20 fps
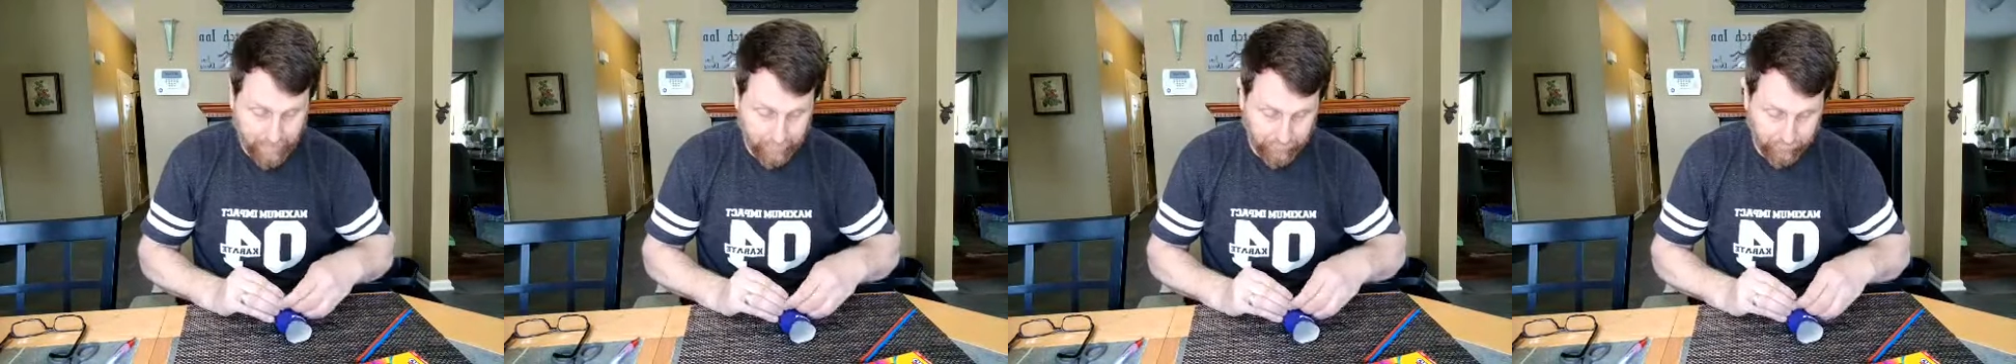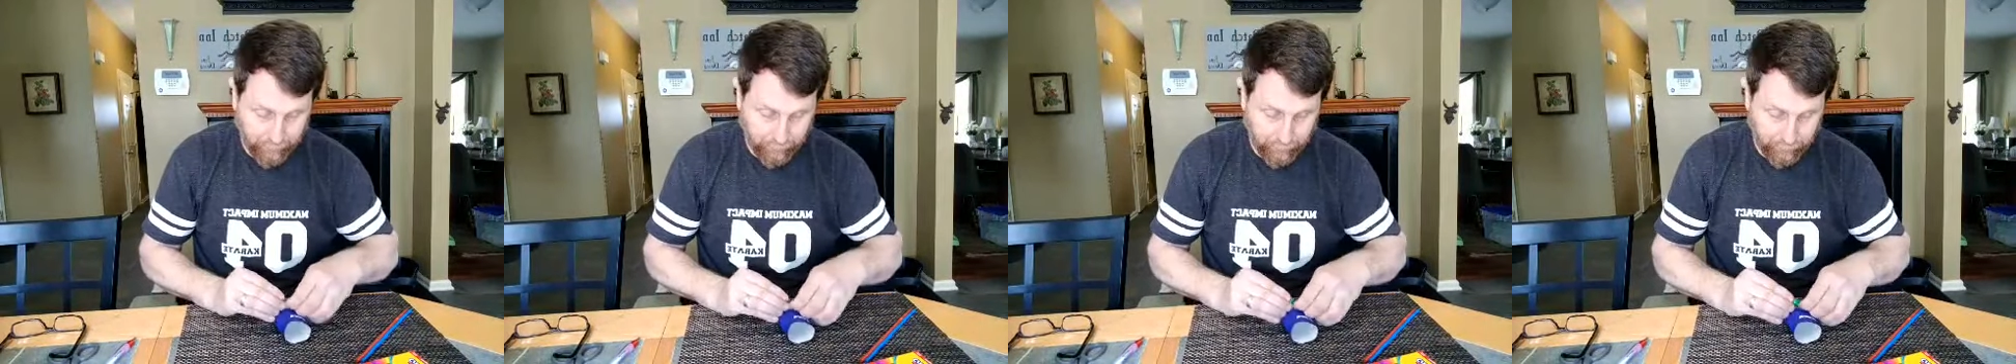
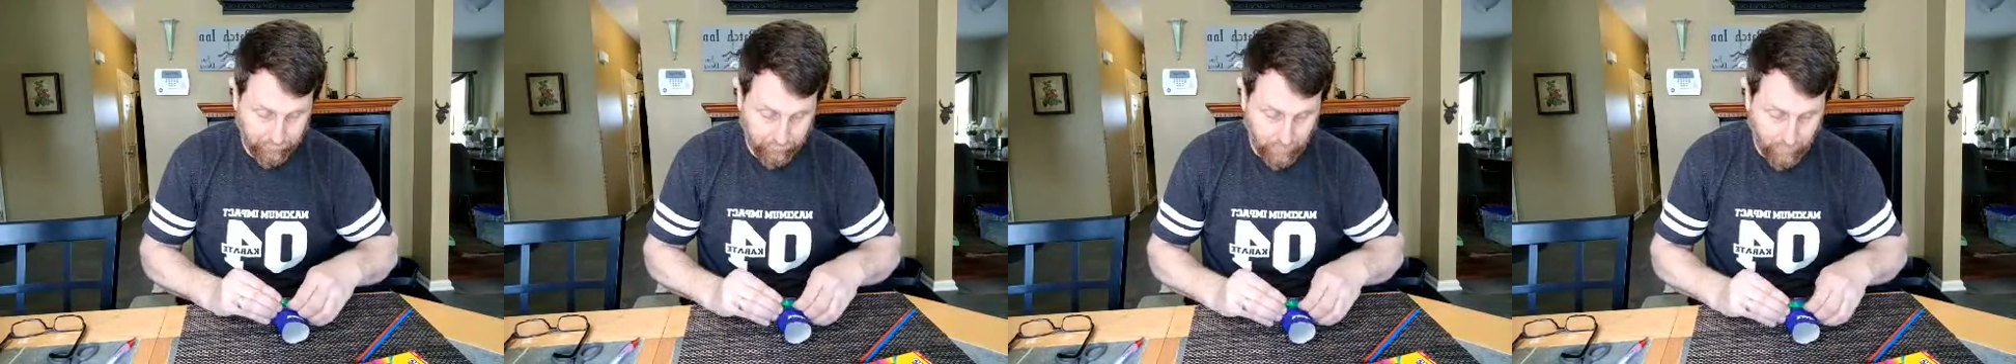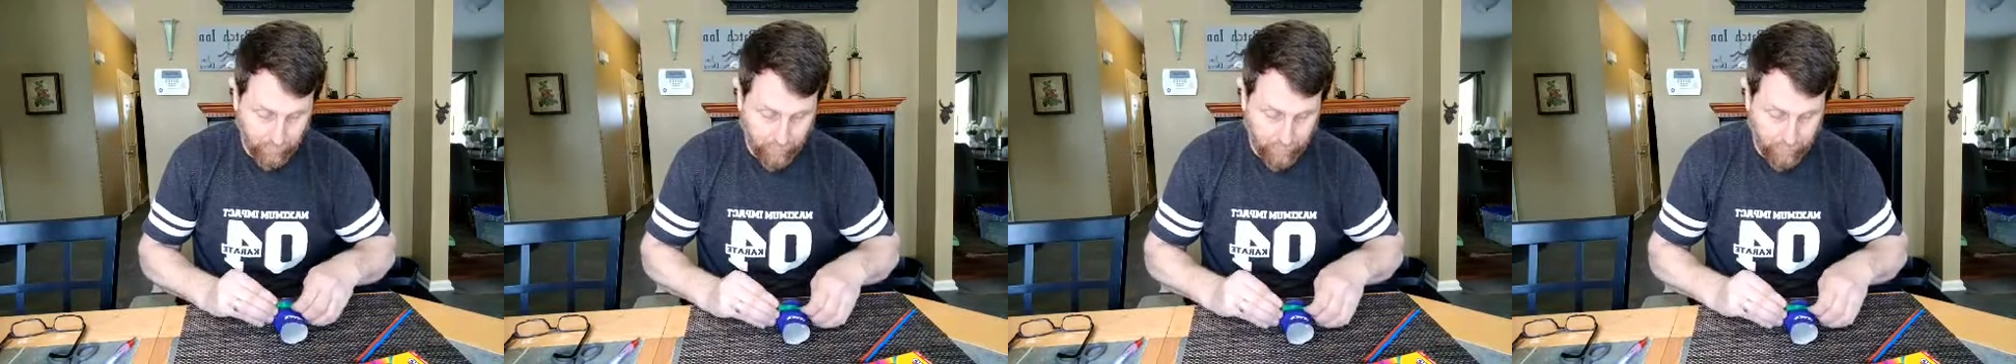
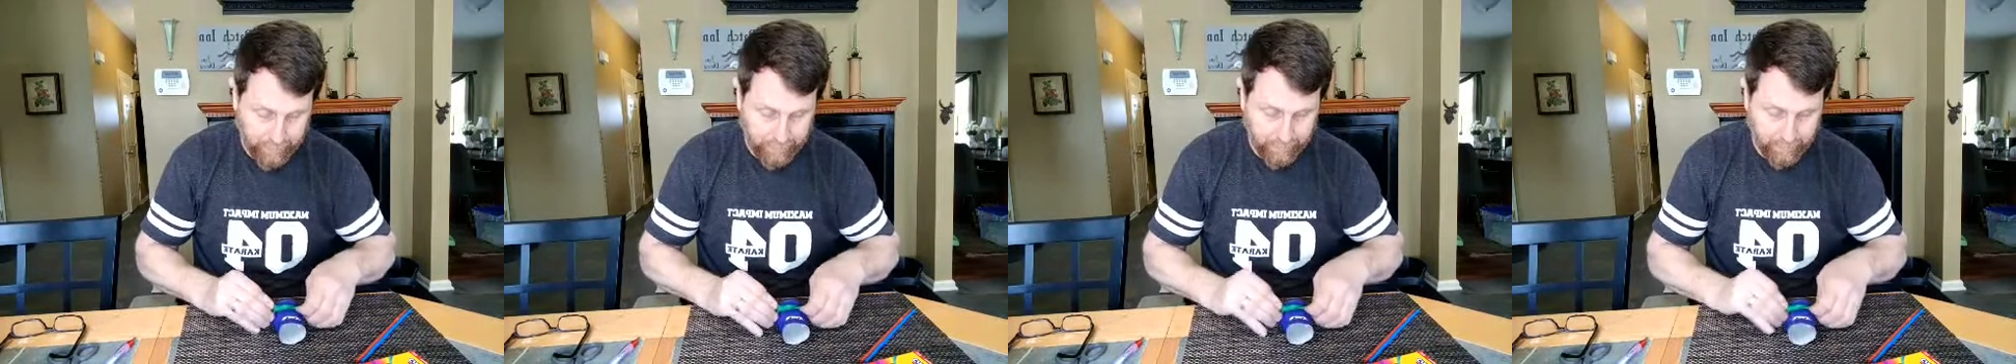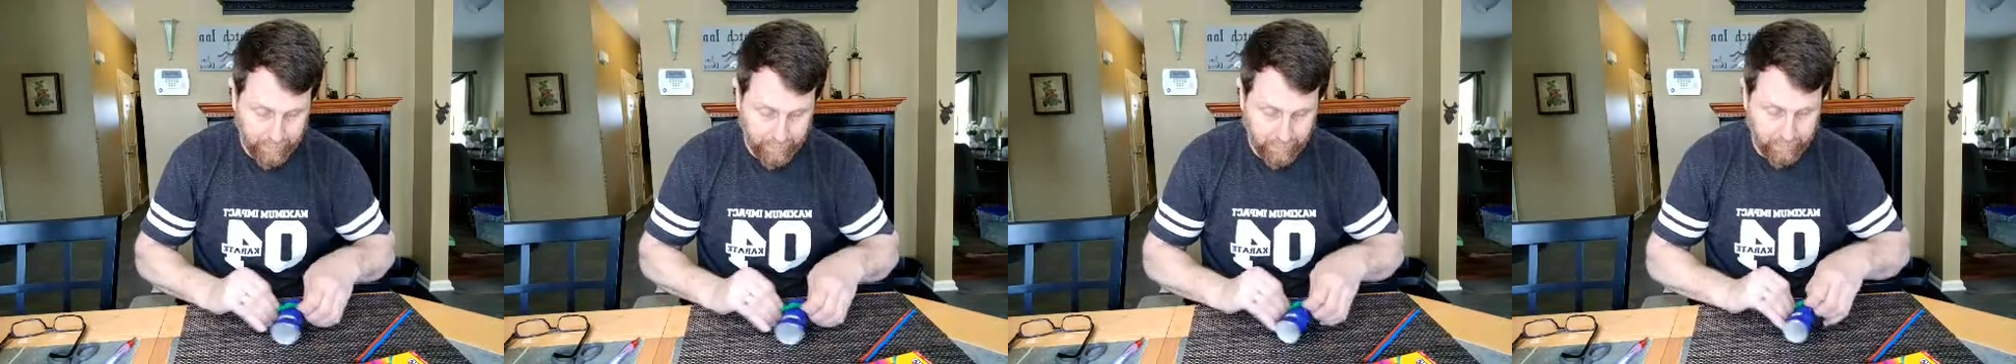straw, I
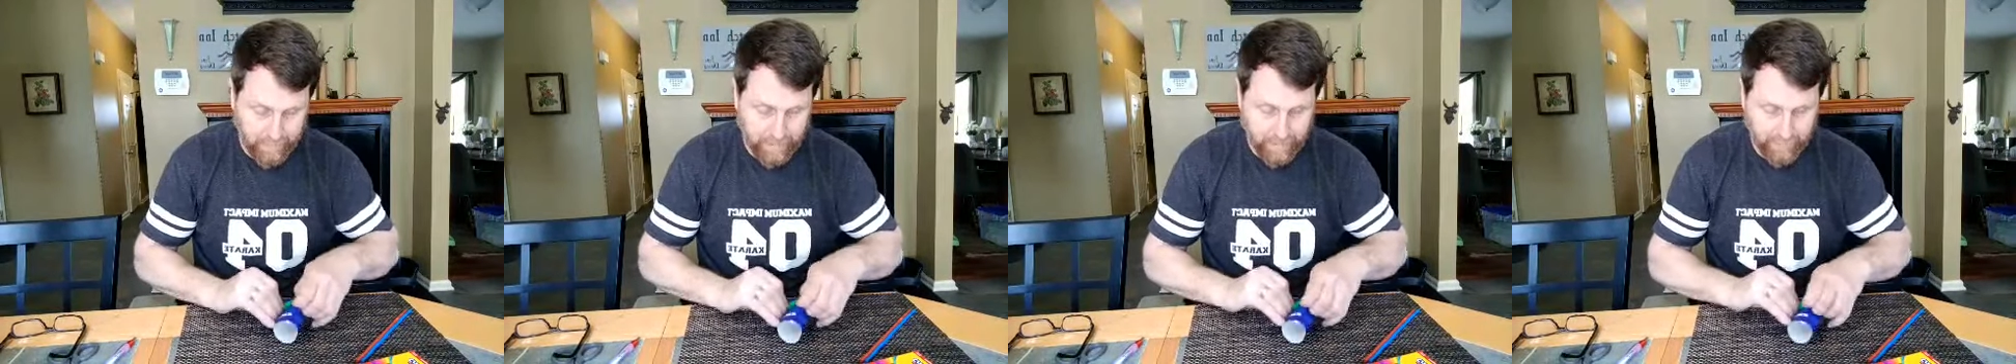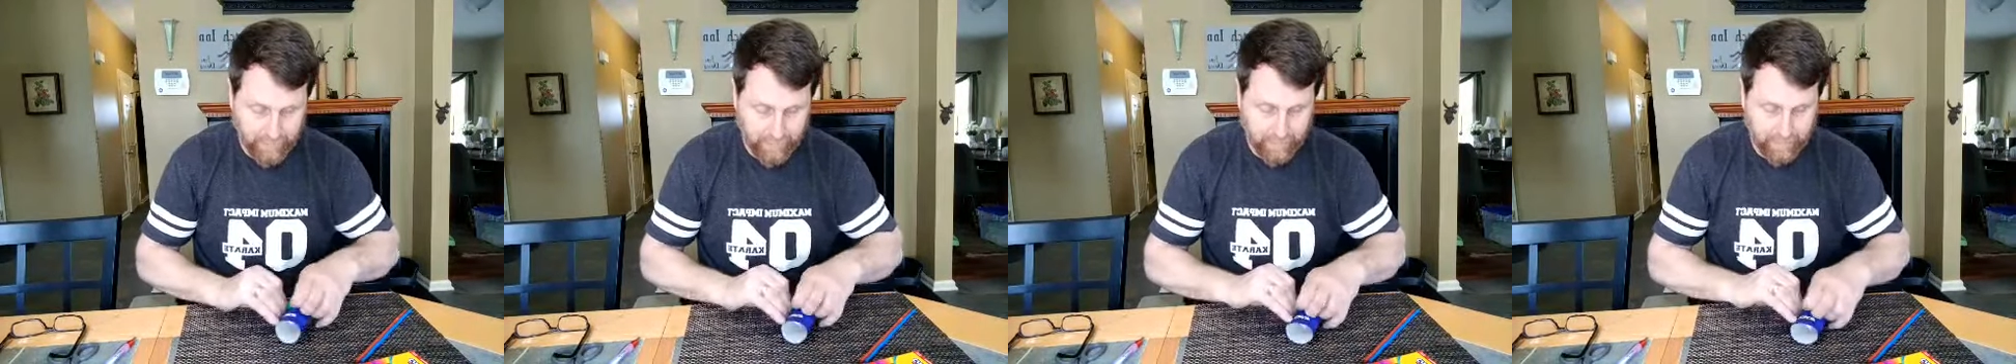should have
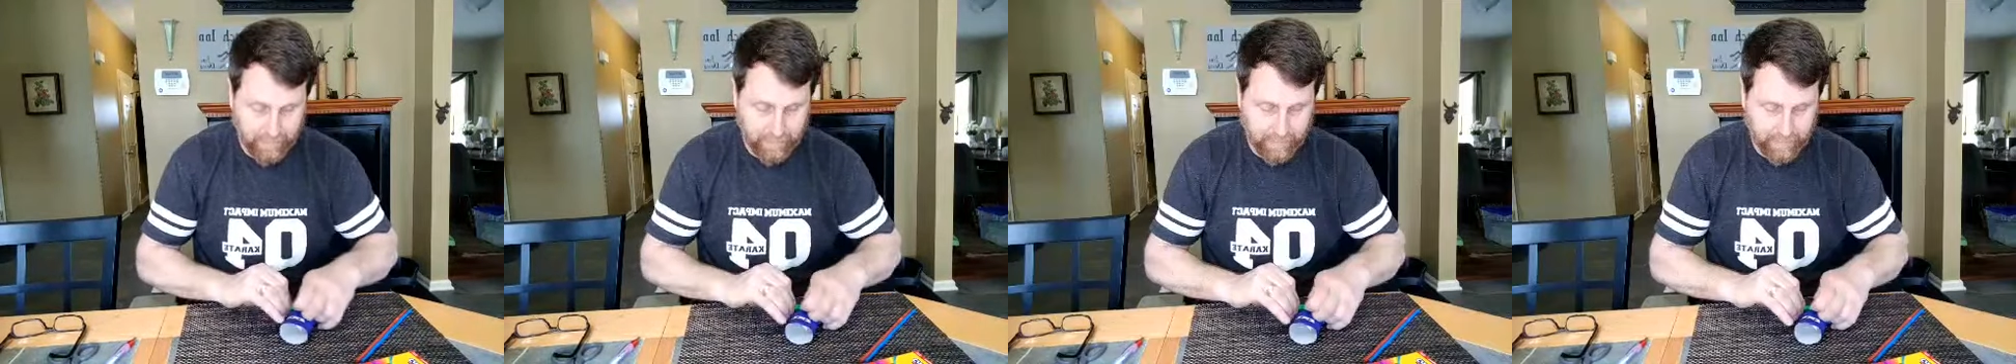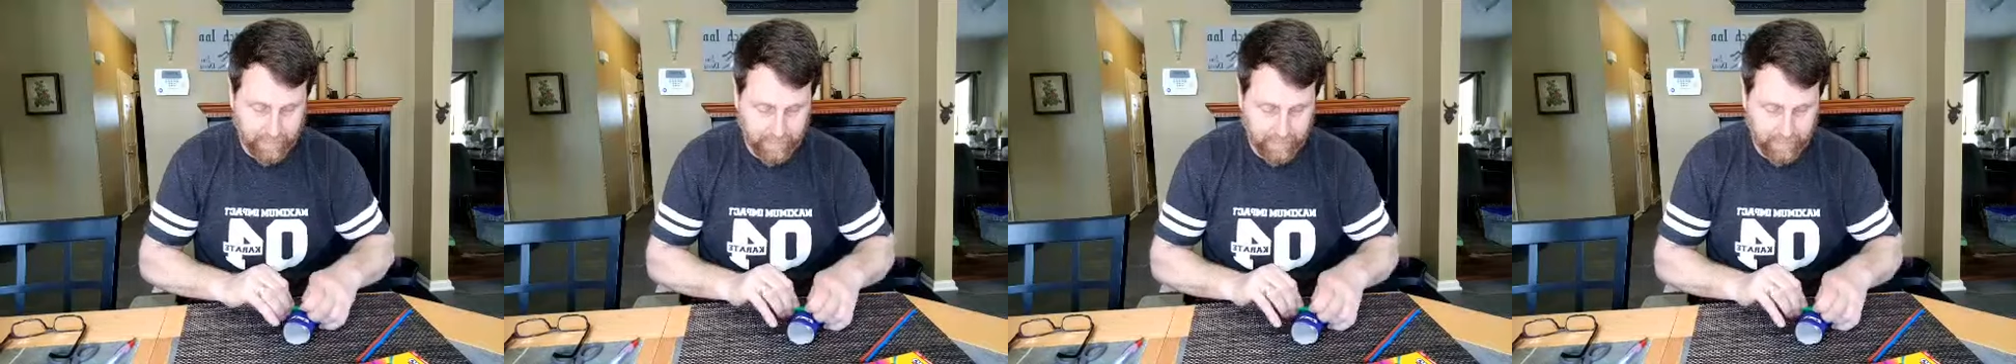mentioned,